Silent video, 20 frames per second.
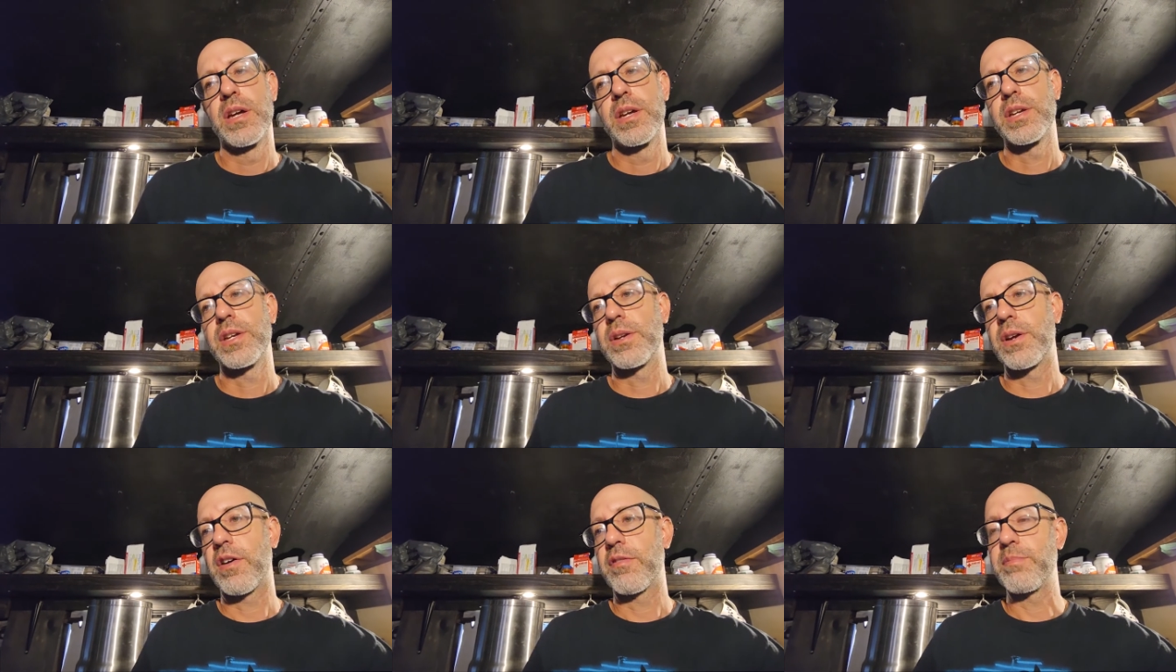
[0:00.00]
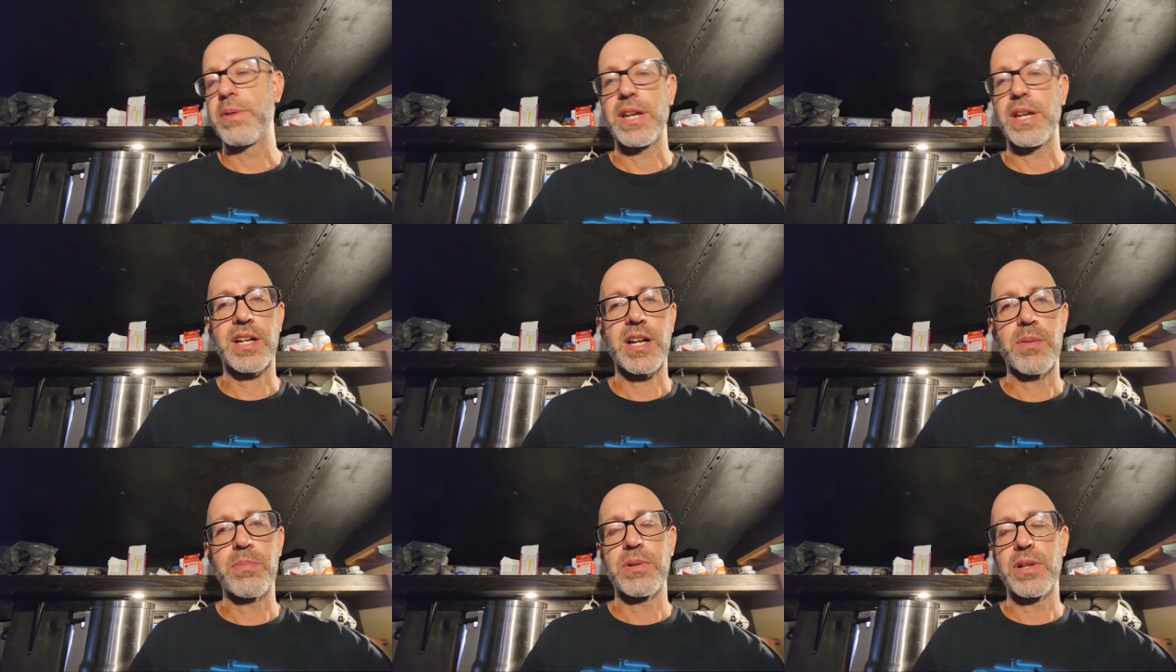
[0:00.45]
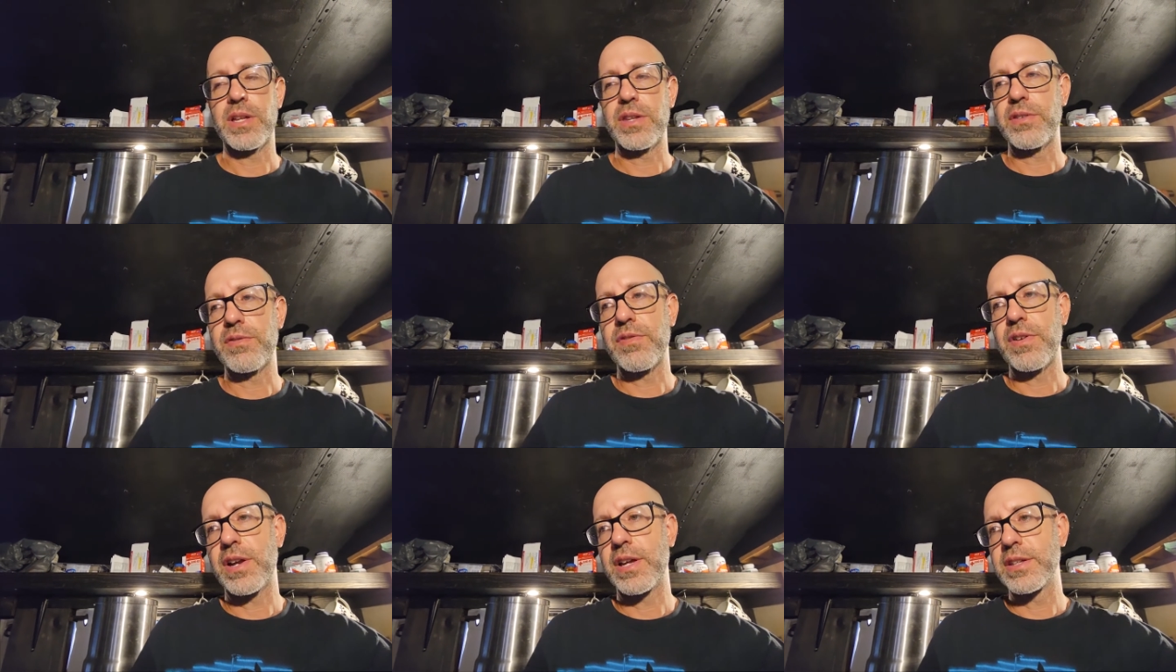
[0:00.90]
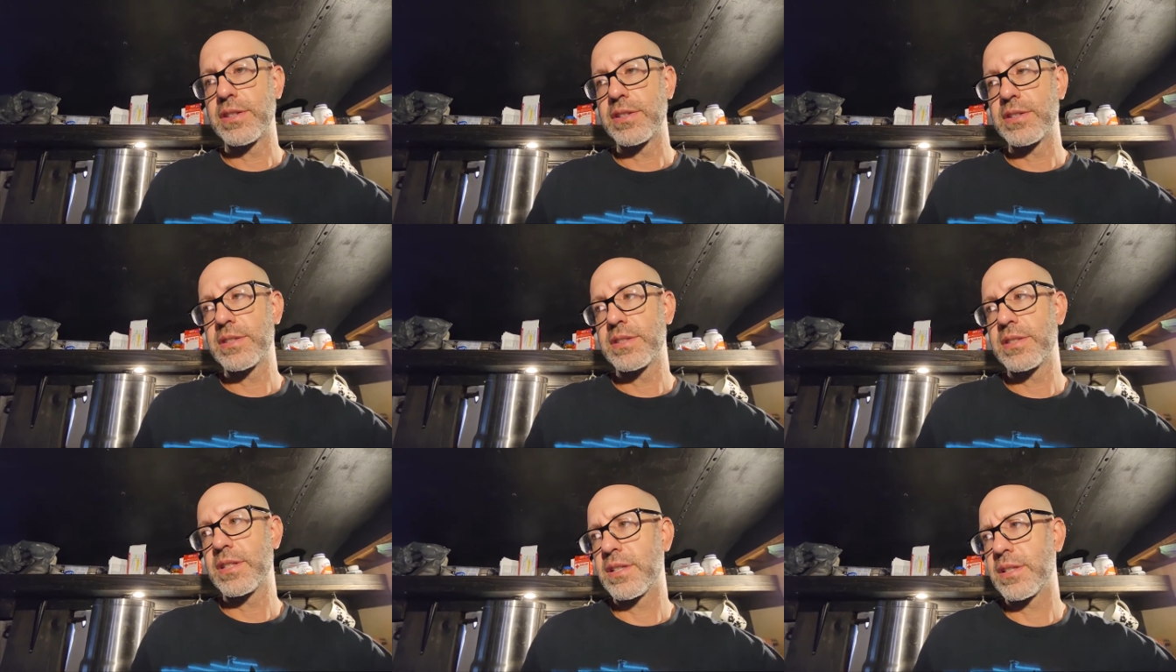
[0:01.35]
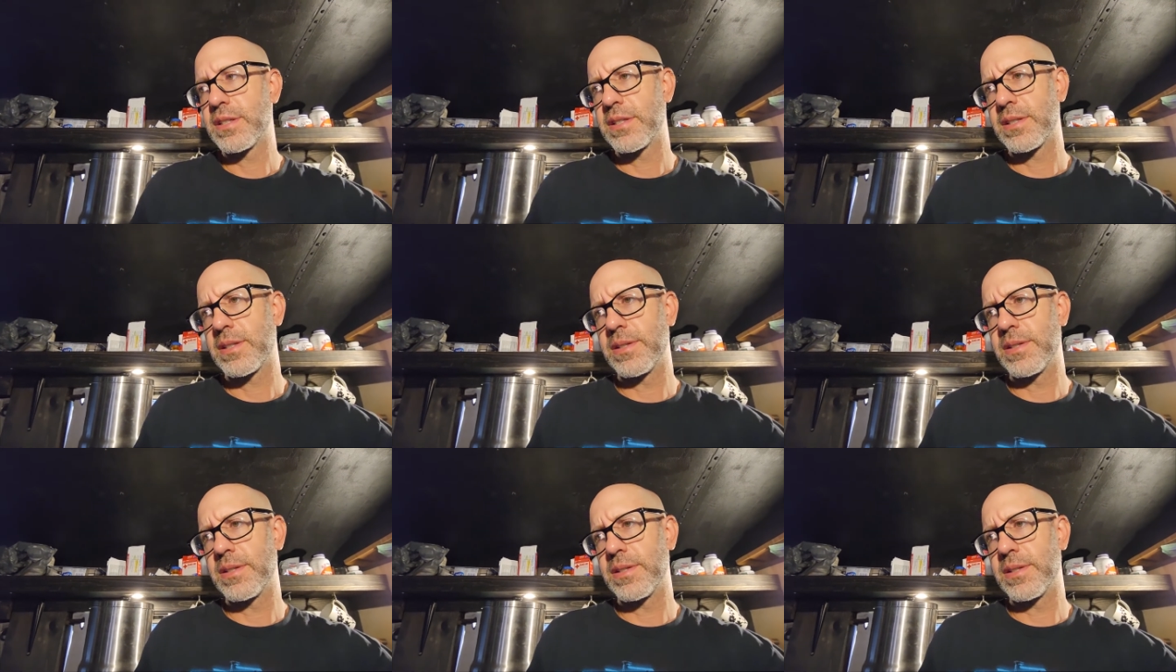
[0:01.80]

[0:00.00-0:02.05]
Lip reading: you know, I've made a couple other friends, and